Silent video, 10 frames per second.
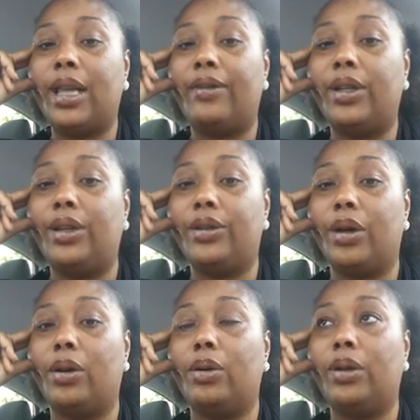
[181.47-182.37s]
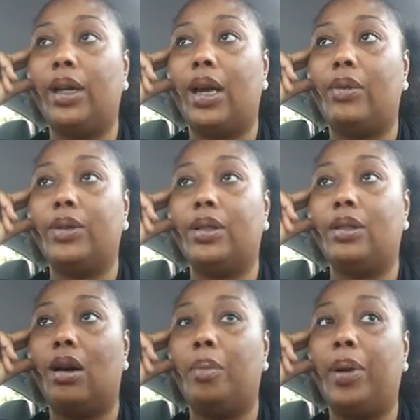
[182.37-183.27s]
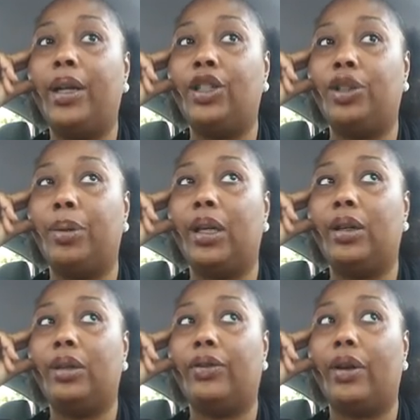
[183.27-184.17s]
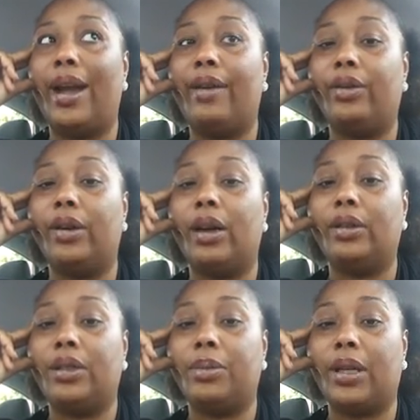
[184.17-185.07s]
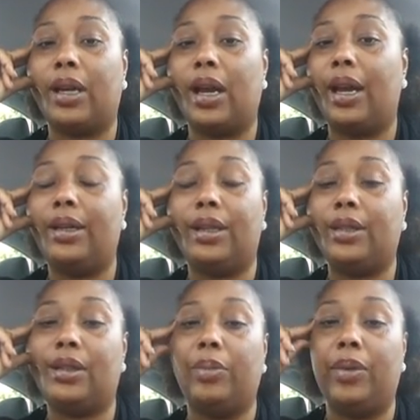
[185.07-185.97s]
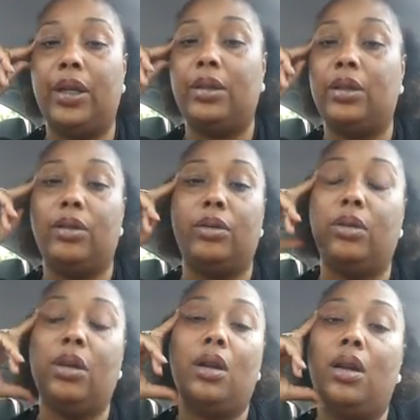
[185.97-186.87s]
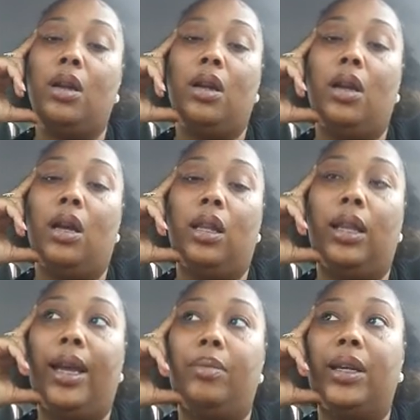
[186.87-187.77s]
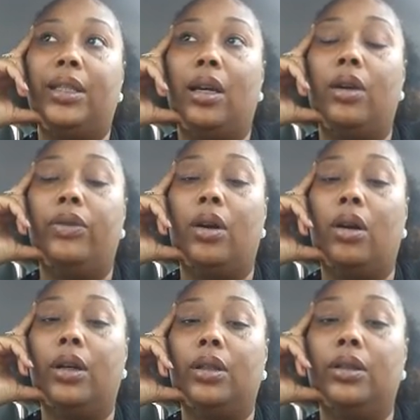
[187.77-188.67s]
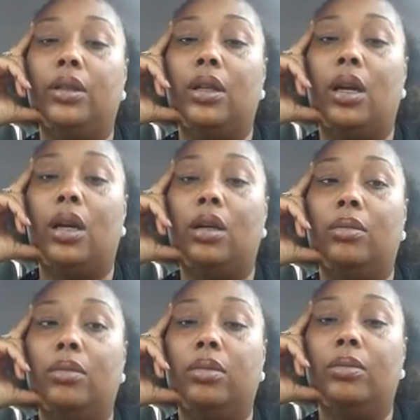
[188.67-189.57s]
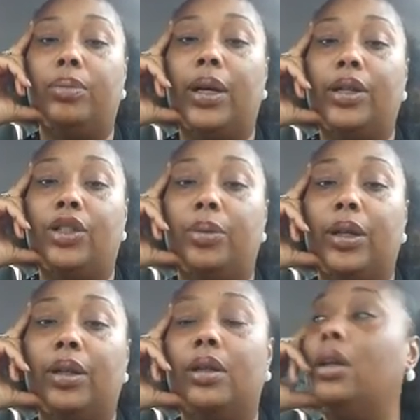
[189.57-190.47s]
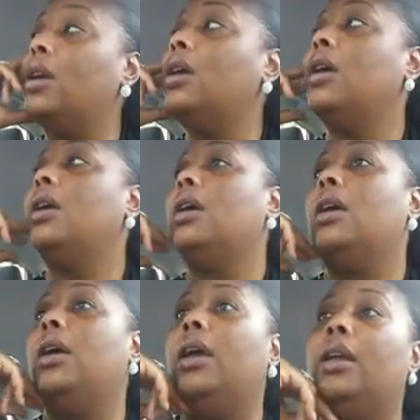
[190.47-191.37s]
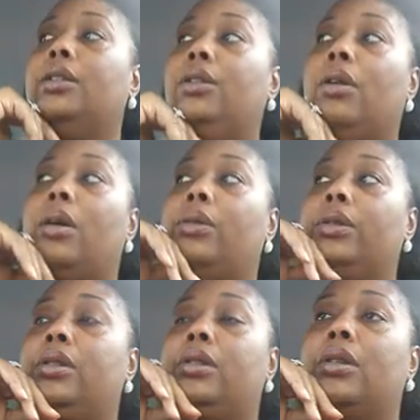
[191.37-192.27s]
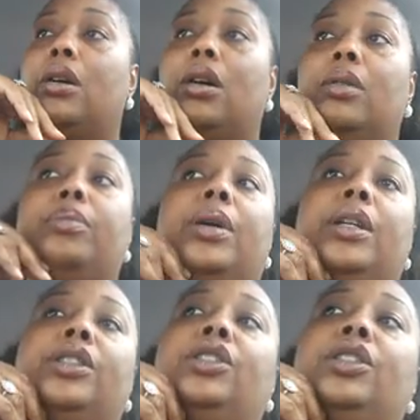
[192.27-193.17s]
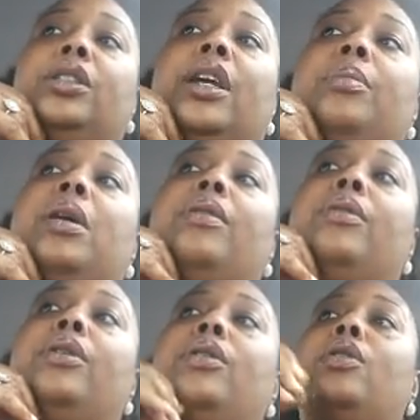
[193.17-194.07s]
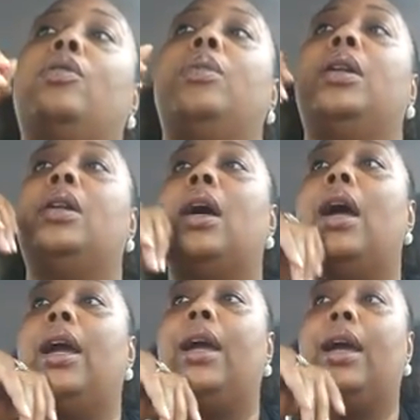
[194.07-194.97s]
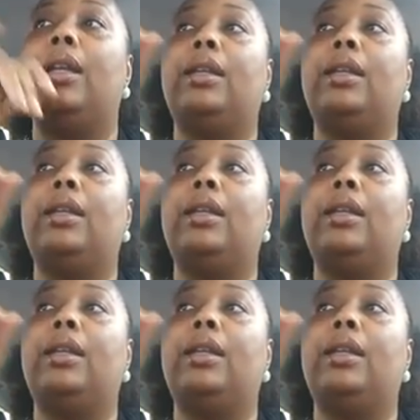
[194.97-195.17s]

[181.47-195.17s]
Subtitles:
7 years old, and I was on punishment forever. It seems like I had done something to land myself on punishment. And so I was punished to stay in my room, and I